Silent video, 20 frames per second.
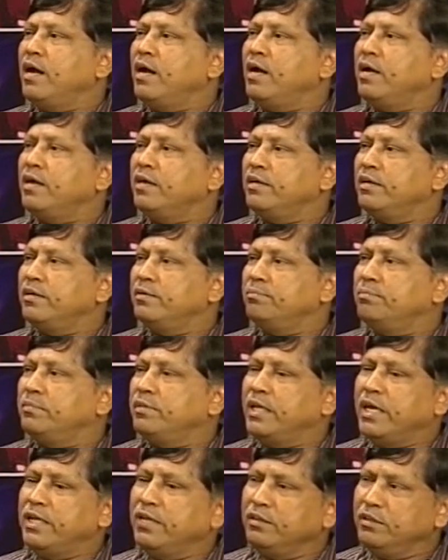and
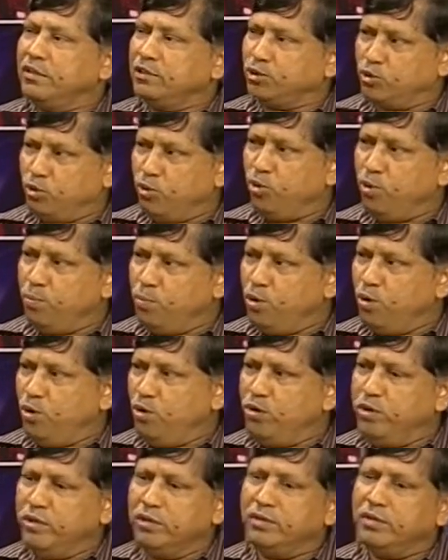then the school
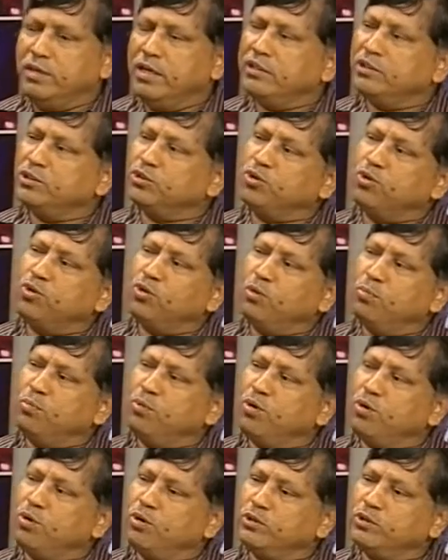board, and the school
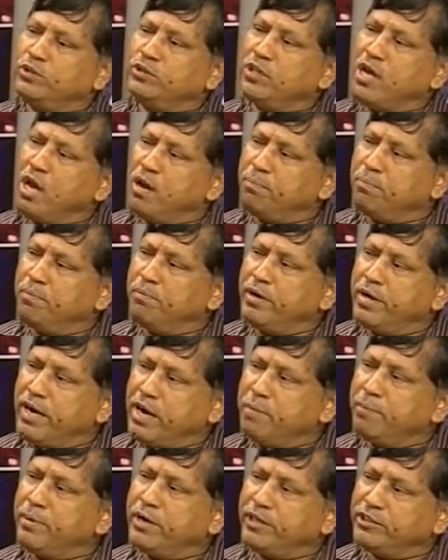board's
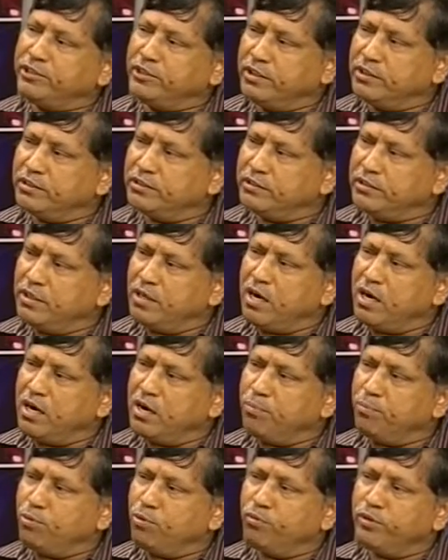recommendations or
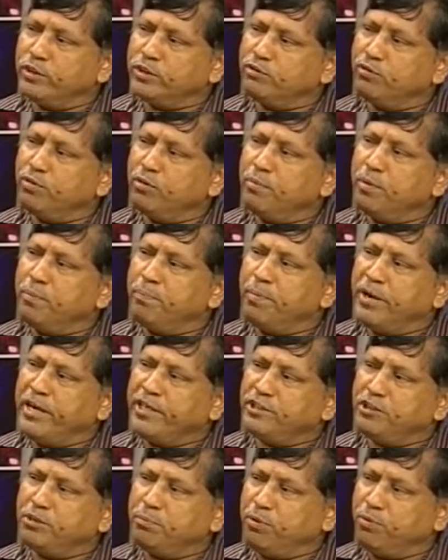approvals will be
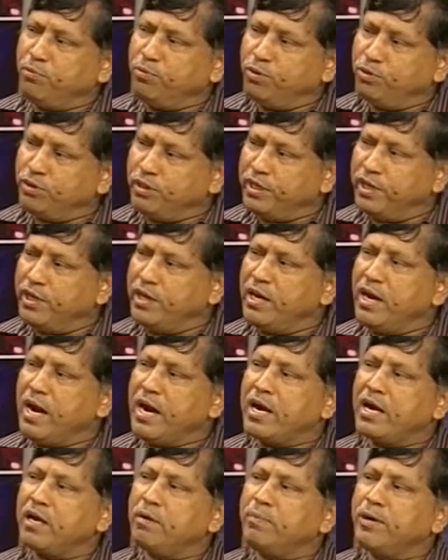placed before the
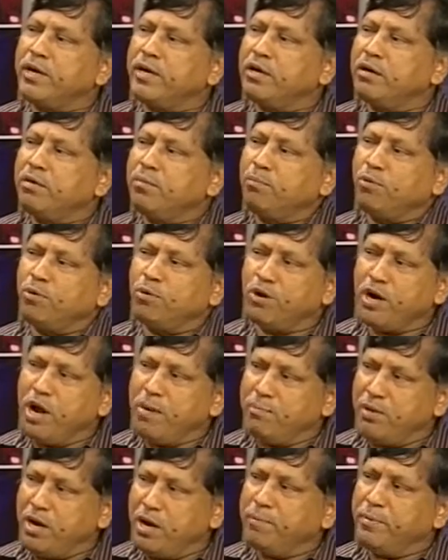academic
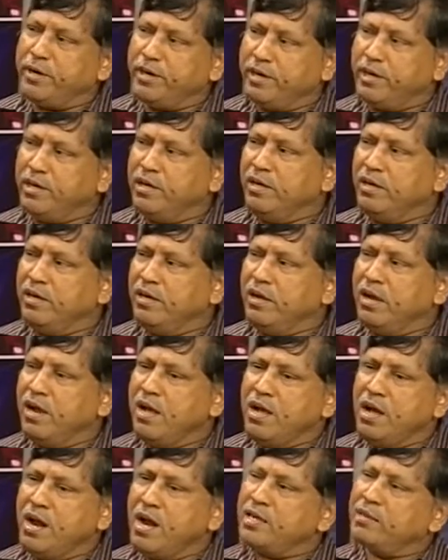program committee,
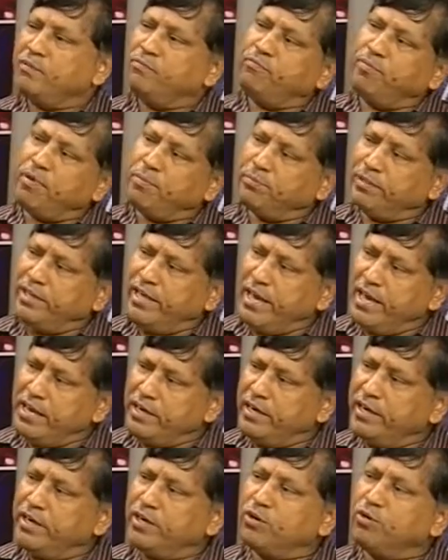and from there
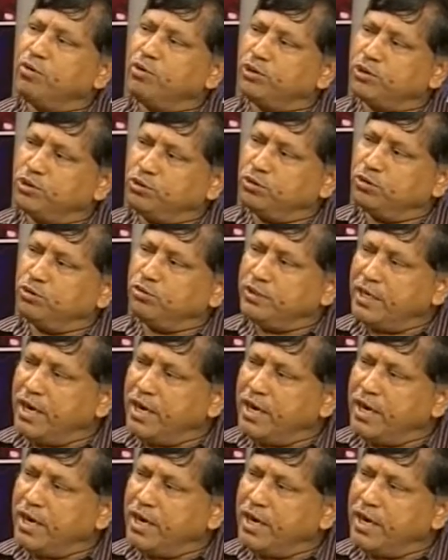it goes to the